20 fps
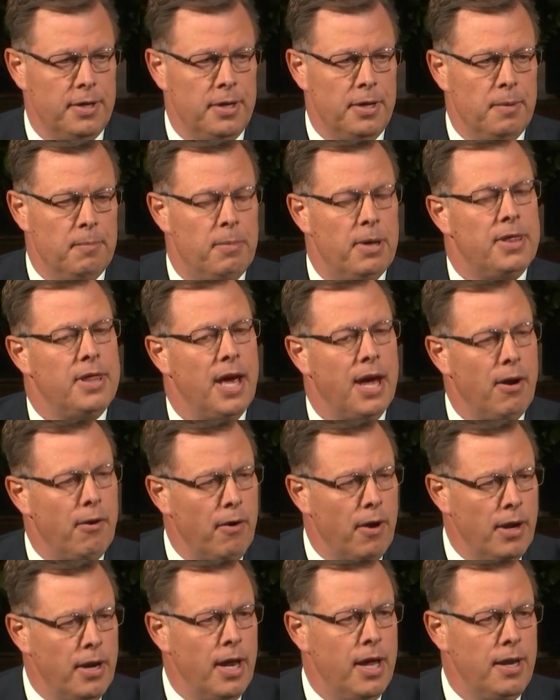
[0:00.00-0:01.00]
but they are
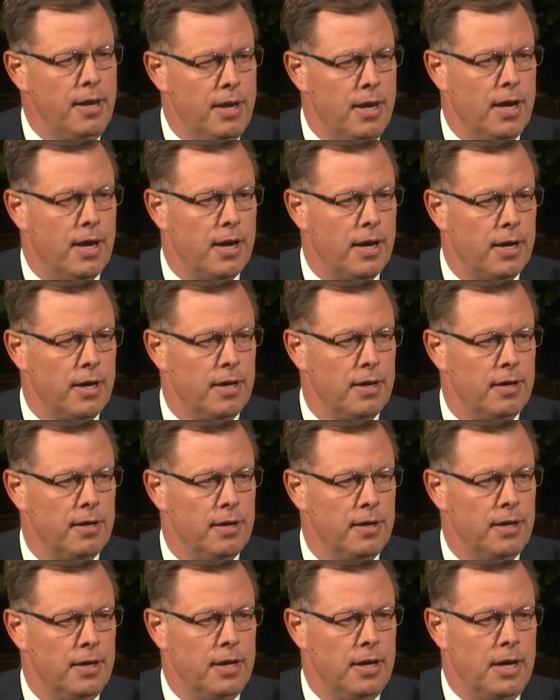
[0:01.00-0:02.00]
unending,
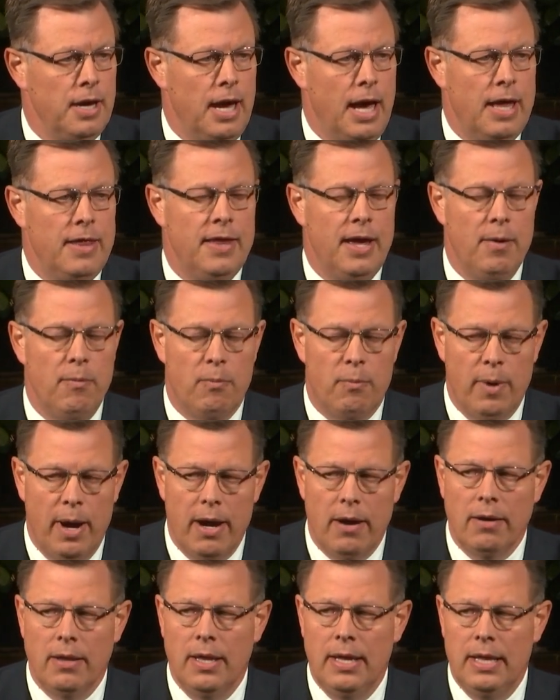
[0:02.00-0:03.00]
and they
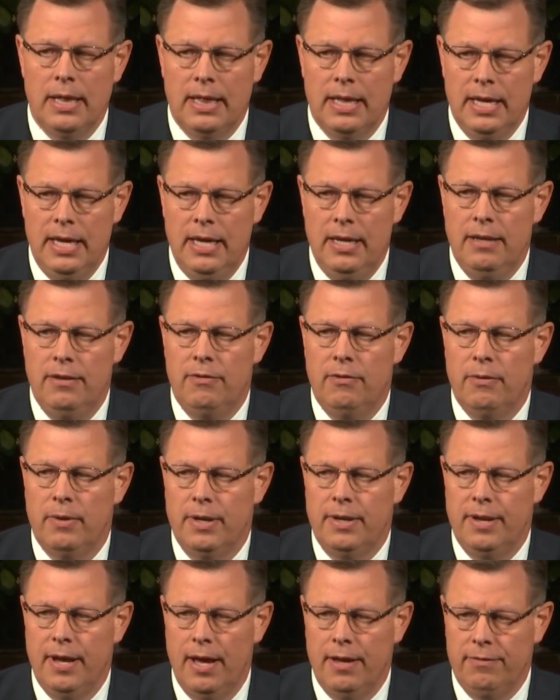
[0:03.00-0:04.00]
rarely lead to a
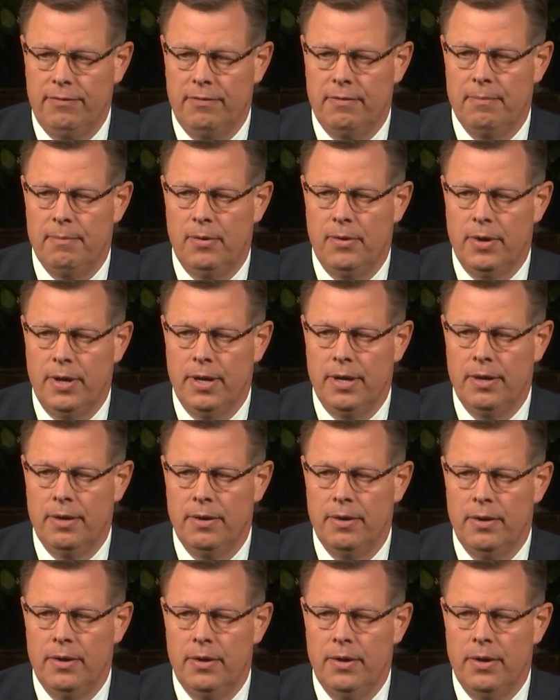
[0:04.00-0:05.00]
testimony
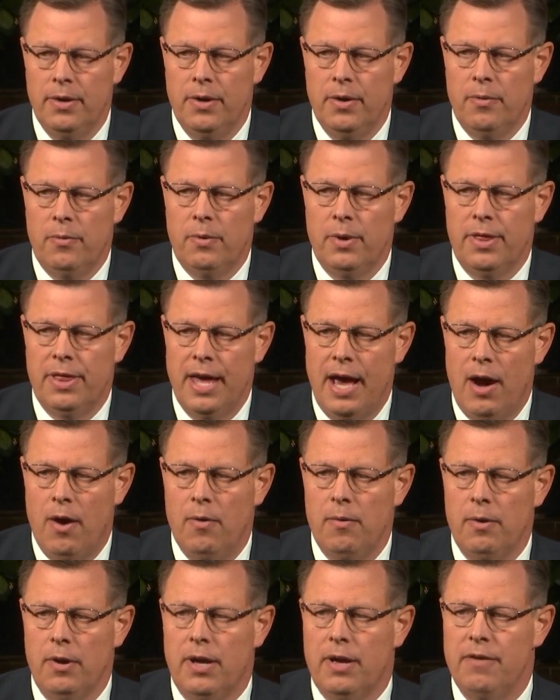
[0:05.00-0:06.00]

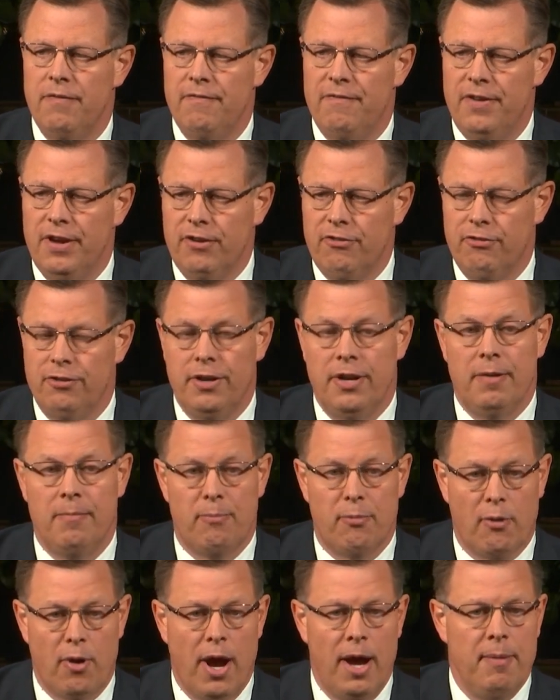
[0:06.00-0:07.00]
without conviction in
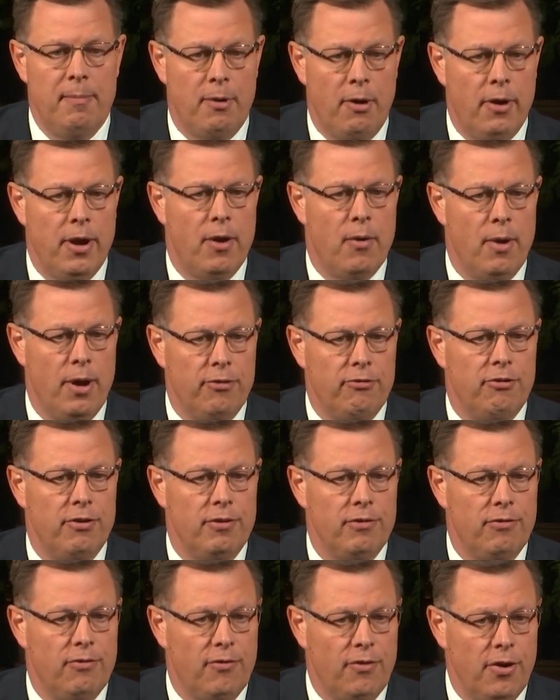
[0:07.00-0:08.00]
primary
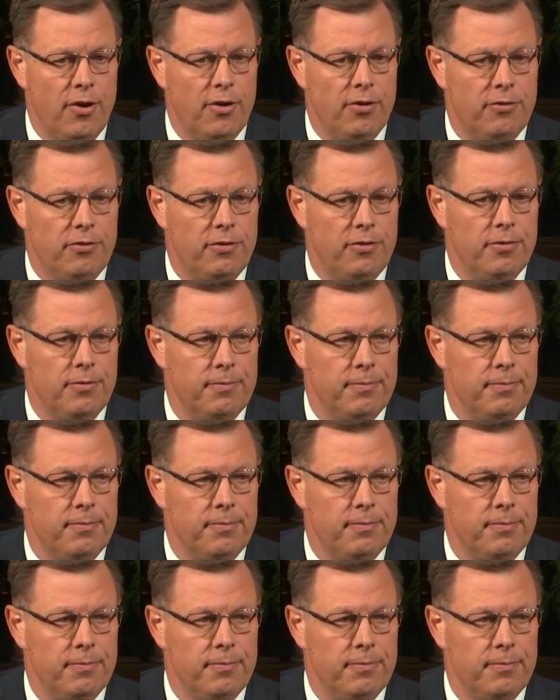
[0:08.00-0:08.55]
questions first.